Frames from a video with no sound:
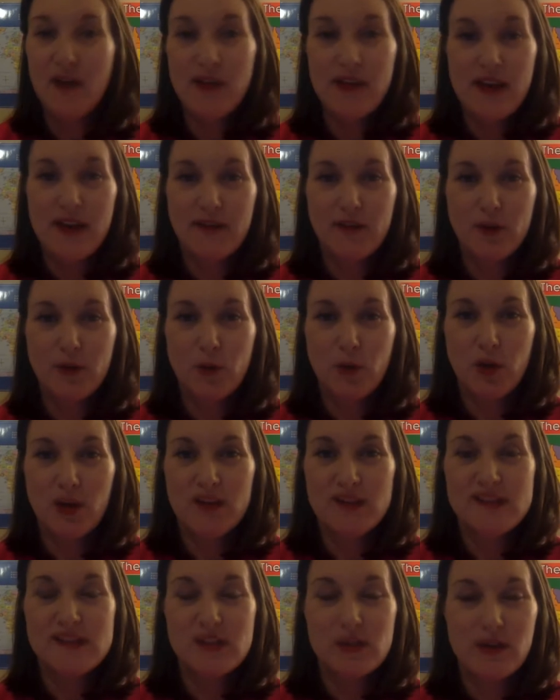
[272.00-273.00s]
that
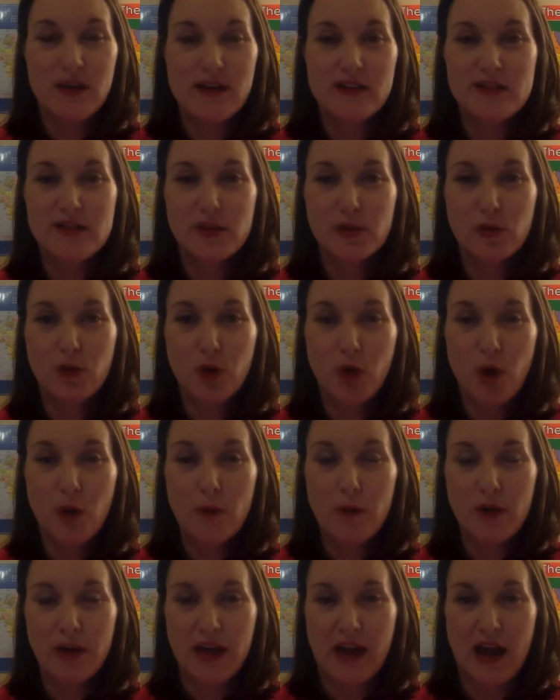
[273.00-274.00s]
everyone still has their
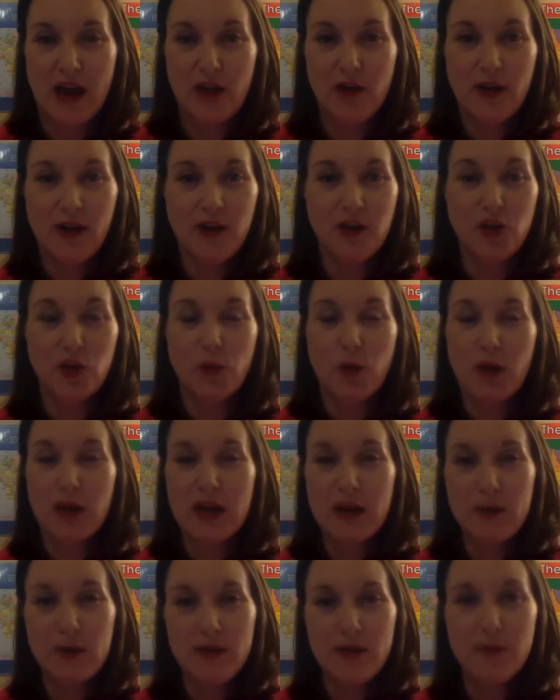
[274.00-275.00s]
Chromebook out and you're
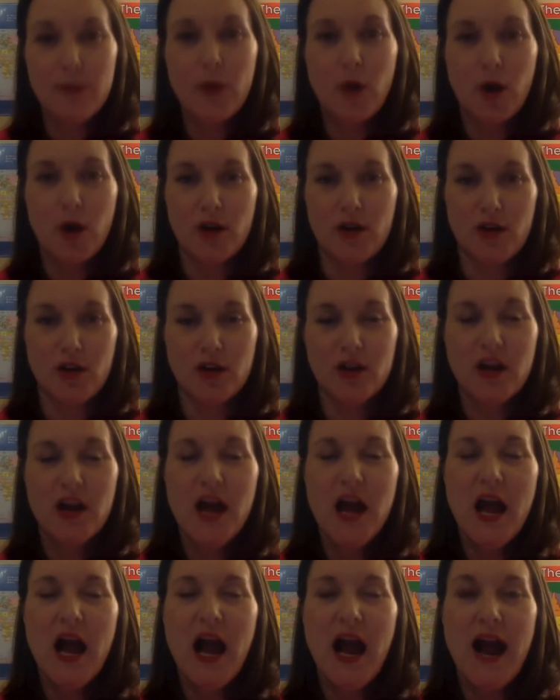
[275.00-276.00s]
working with a partner,
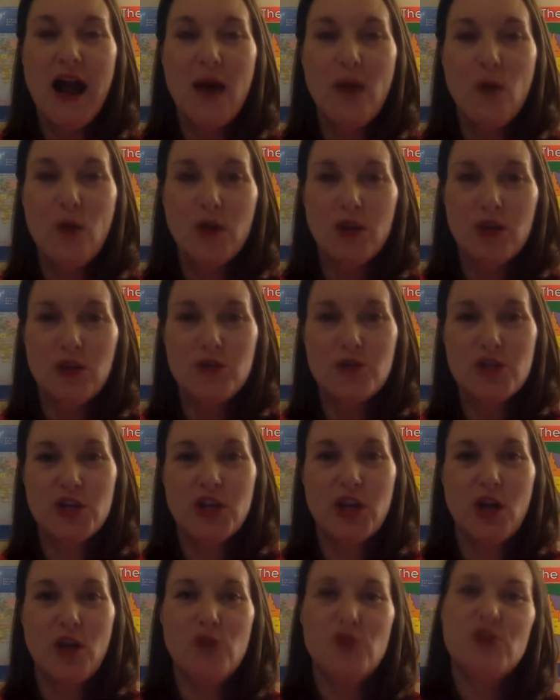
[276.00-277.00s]
I want you to
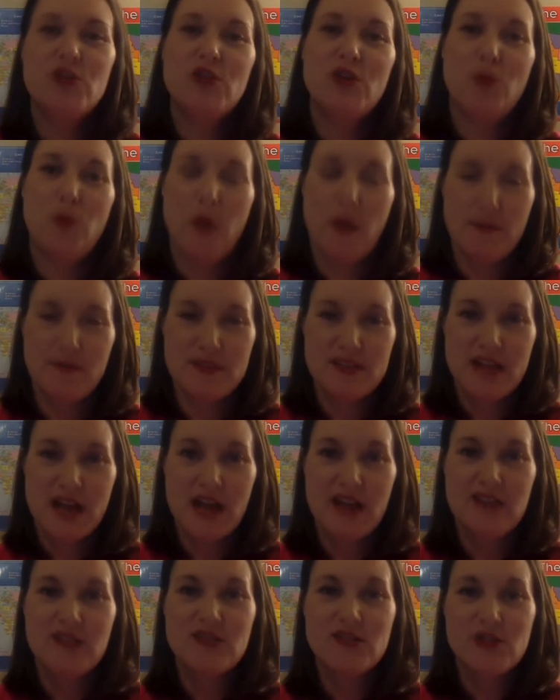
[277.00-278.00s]
go to the
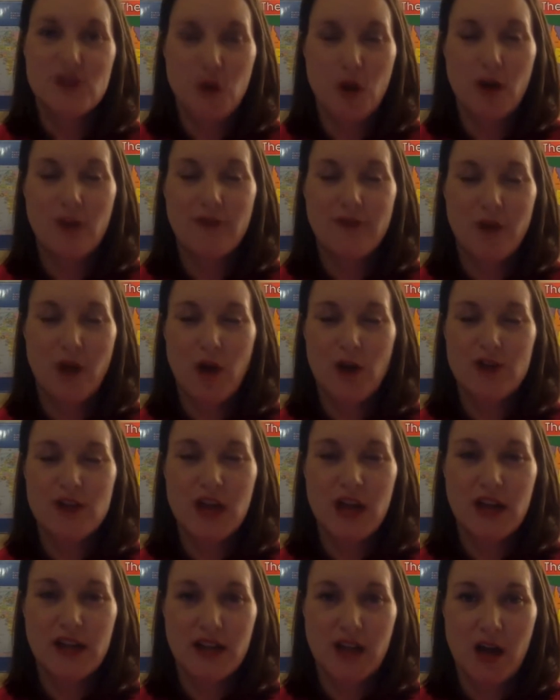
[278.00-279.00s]
website
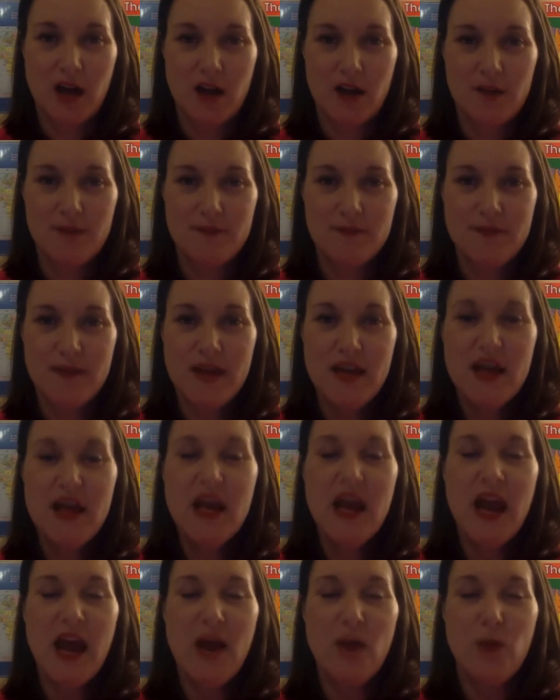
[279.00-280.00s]
starfall.com.
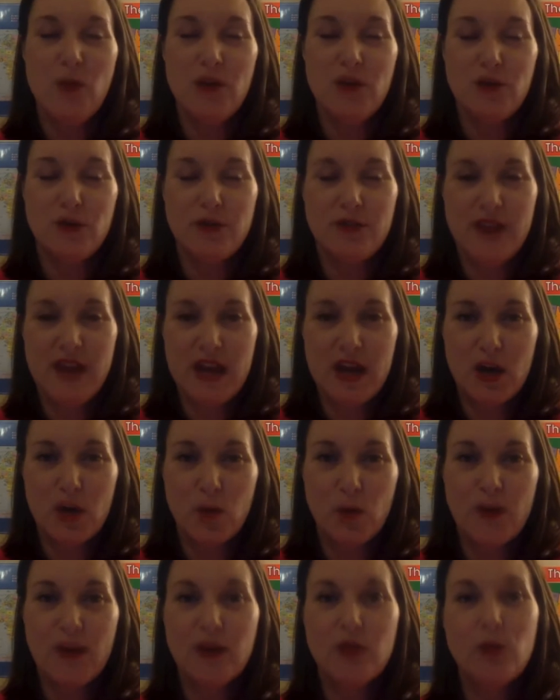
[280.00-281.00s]
And when you're there,
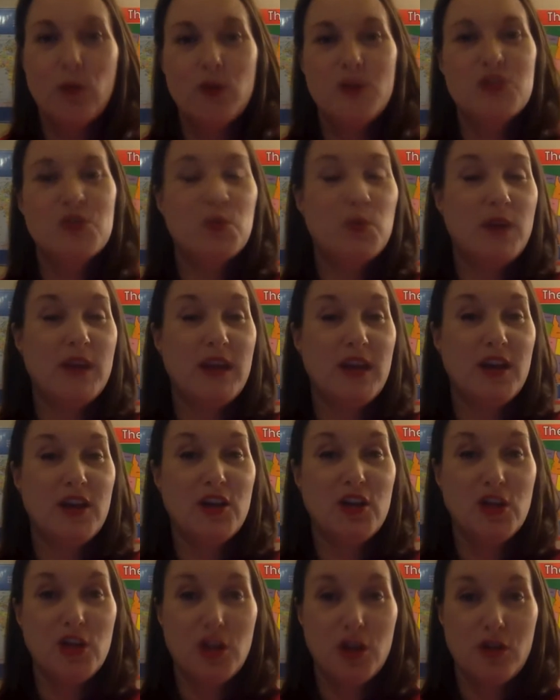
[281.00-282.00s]
we are going to read a
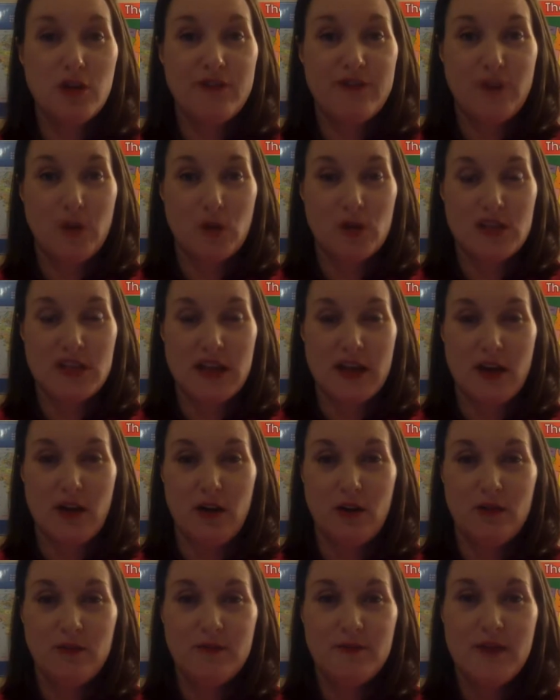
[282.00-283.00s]
new
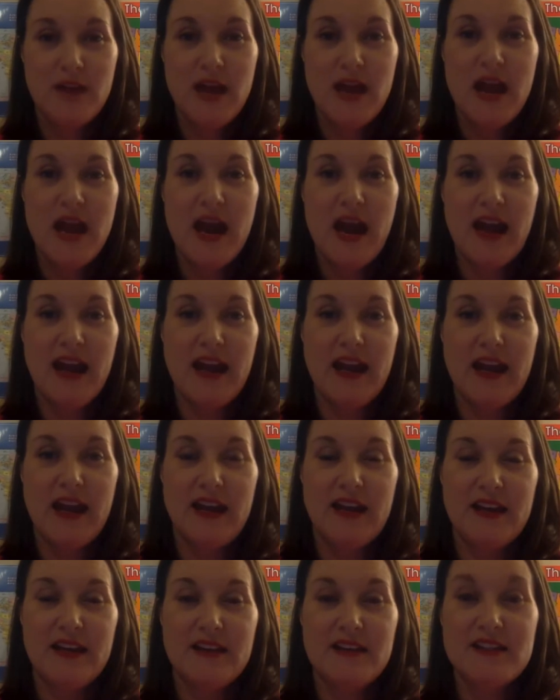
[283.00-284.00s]
folktale
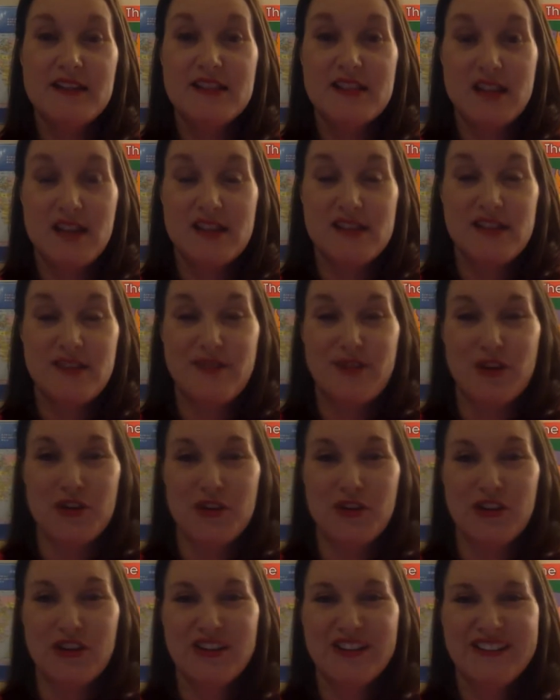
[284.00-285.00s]
and discuss it
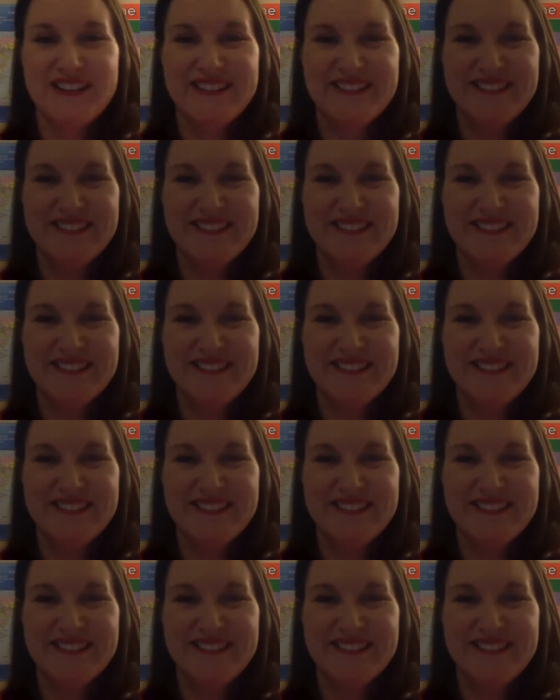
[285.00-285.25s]
further.